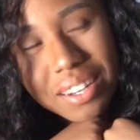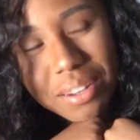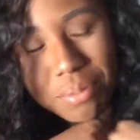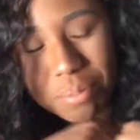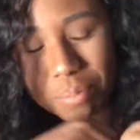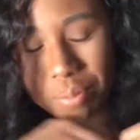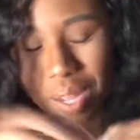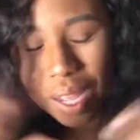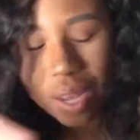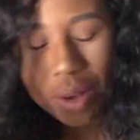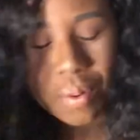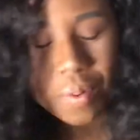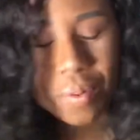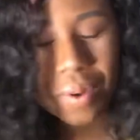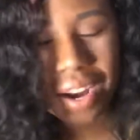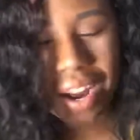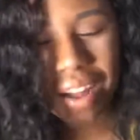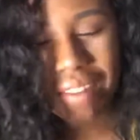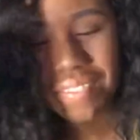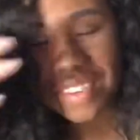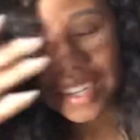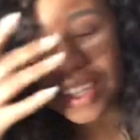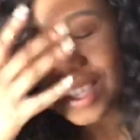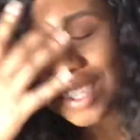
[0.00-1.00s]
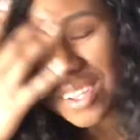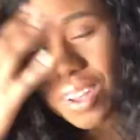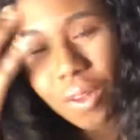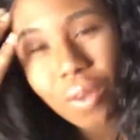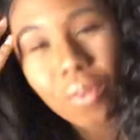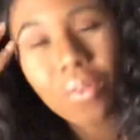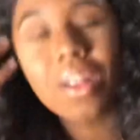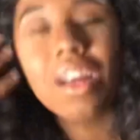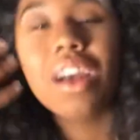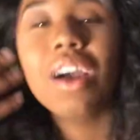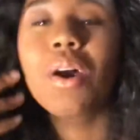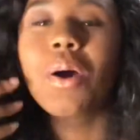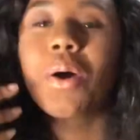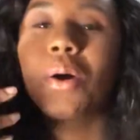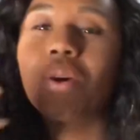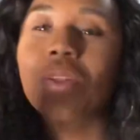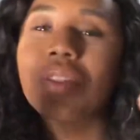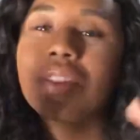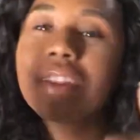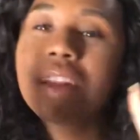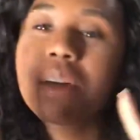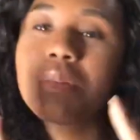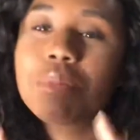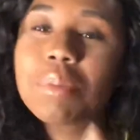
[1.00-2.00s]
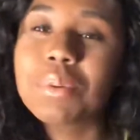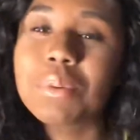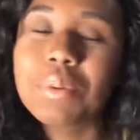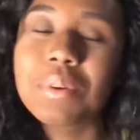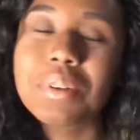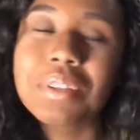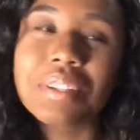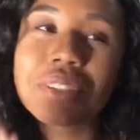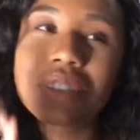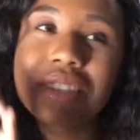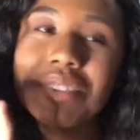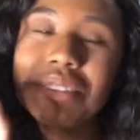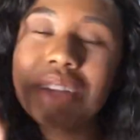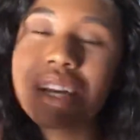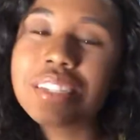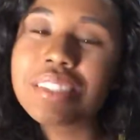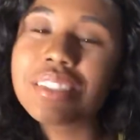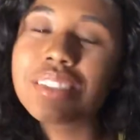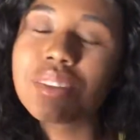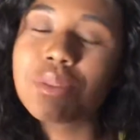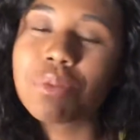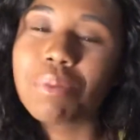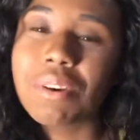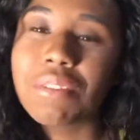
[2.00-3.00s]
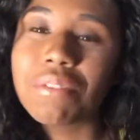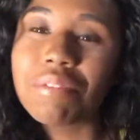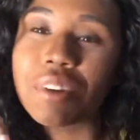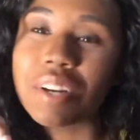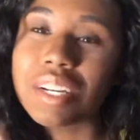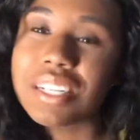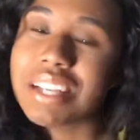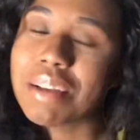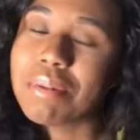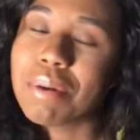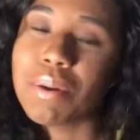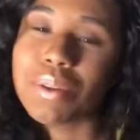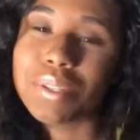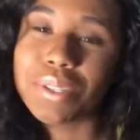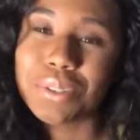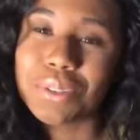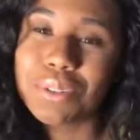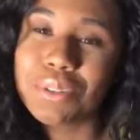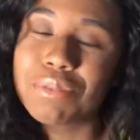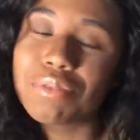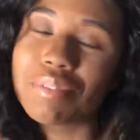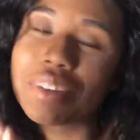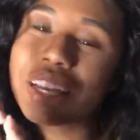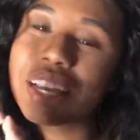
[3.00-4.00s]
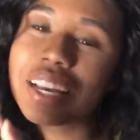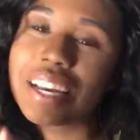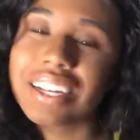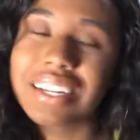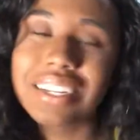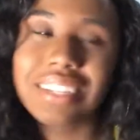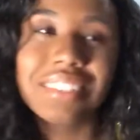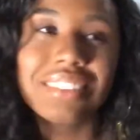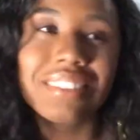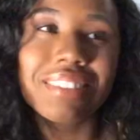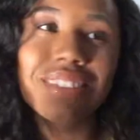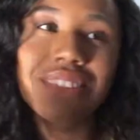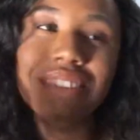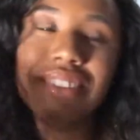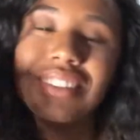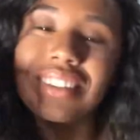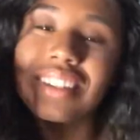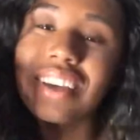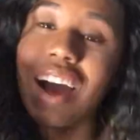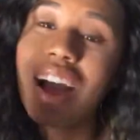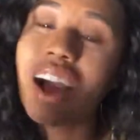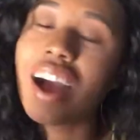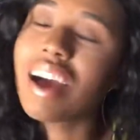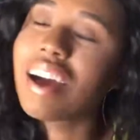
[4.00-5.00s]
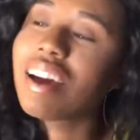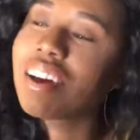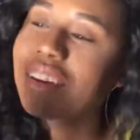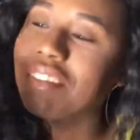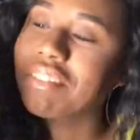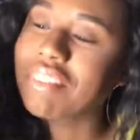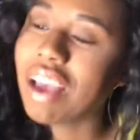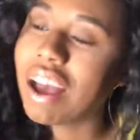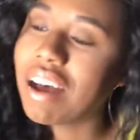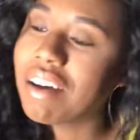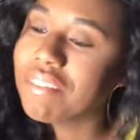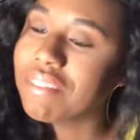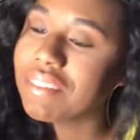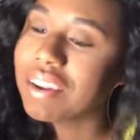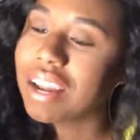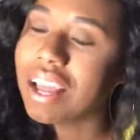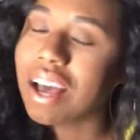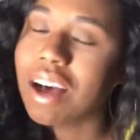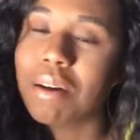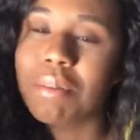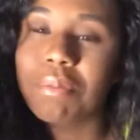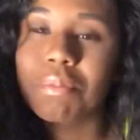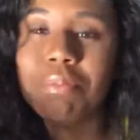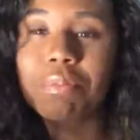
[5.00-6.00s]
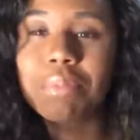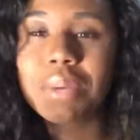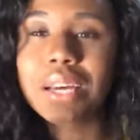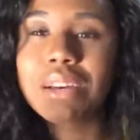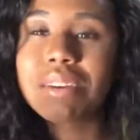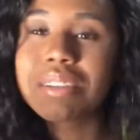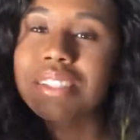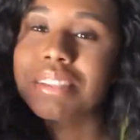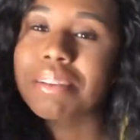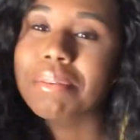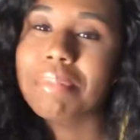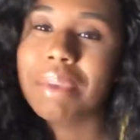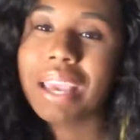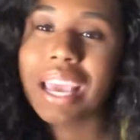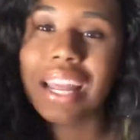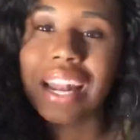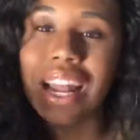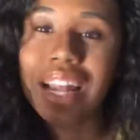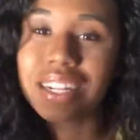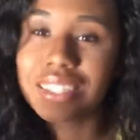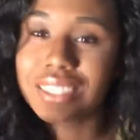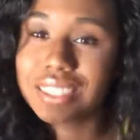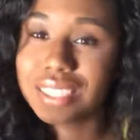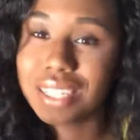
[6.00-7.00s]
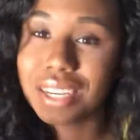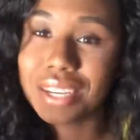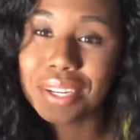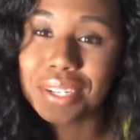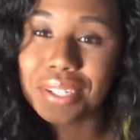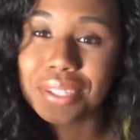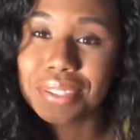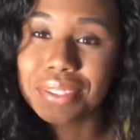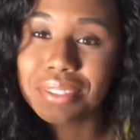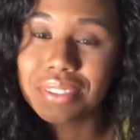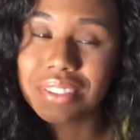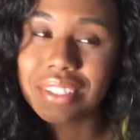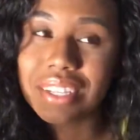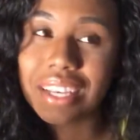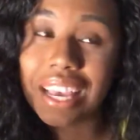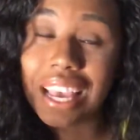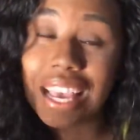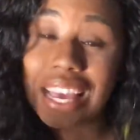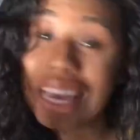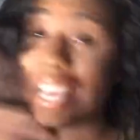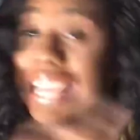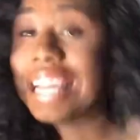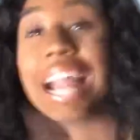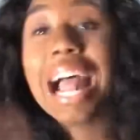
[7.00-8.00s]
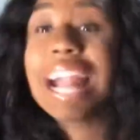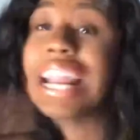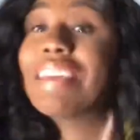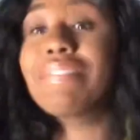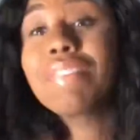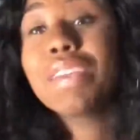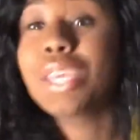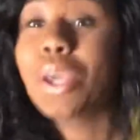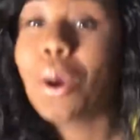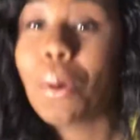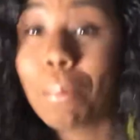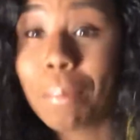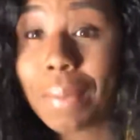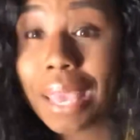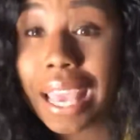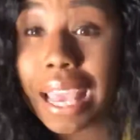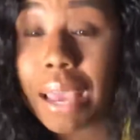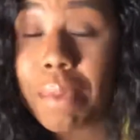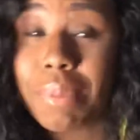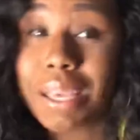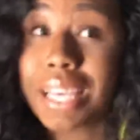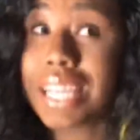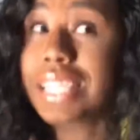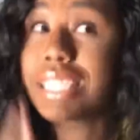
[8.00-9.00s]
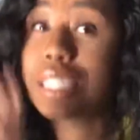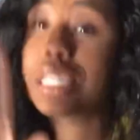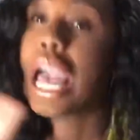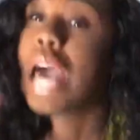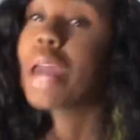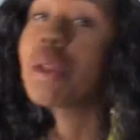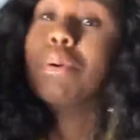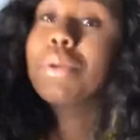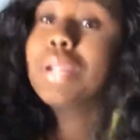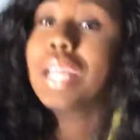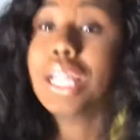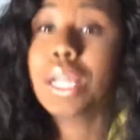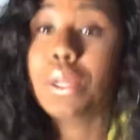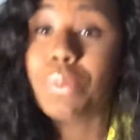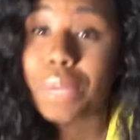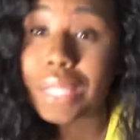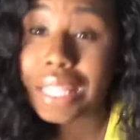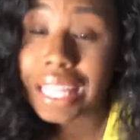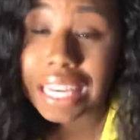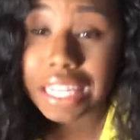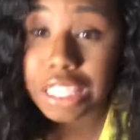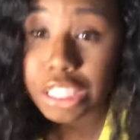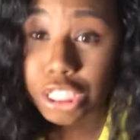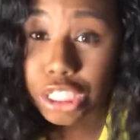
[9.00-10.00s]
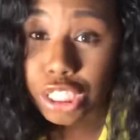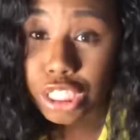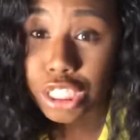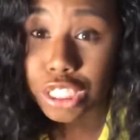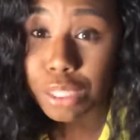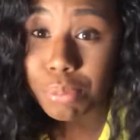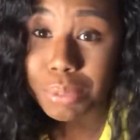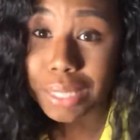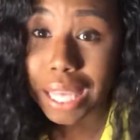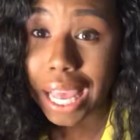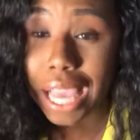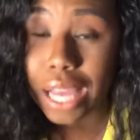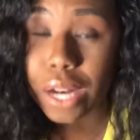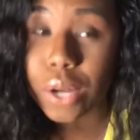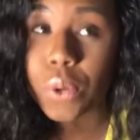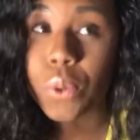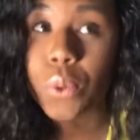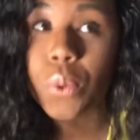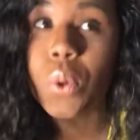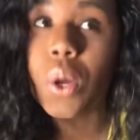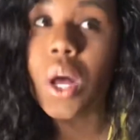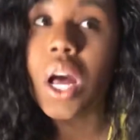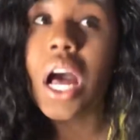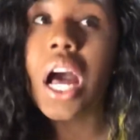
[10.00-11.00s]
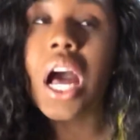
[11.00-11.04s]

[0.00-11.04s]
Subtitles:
But whatever. So that's the first time I was a goofy, and y'all finna help bail some man out of jail, and he not even your man because y'all don't need a relationship title.